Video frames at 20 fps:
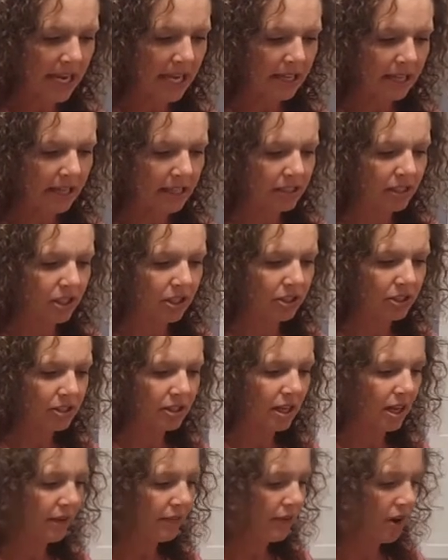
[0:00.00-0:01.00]
man, that's good
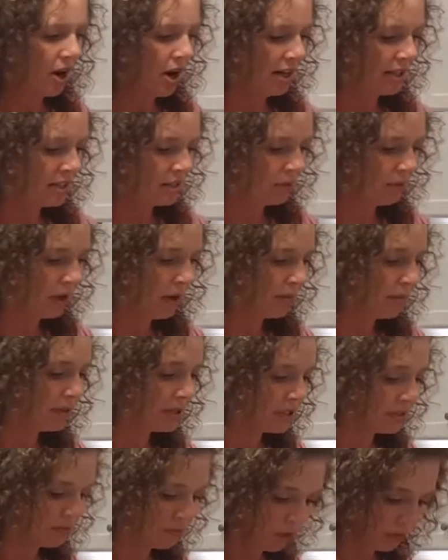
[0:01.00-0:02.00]
stuff. All right, so we're gonna
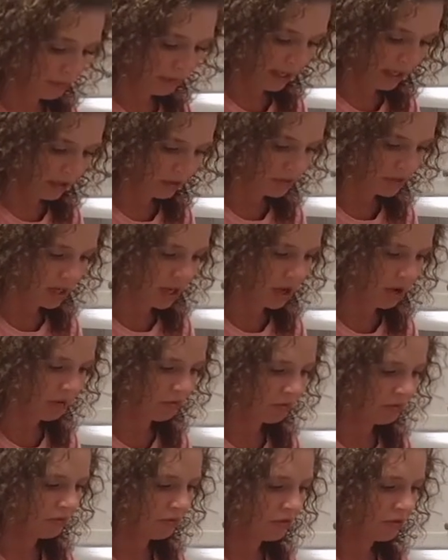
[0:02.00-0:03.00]
put some more pickles
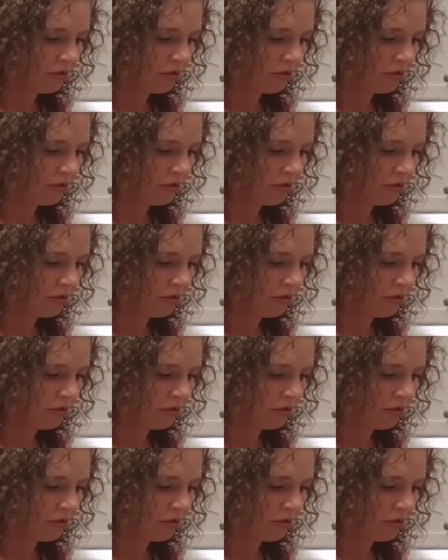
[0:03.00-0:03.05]
on,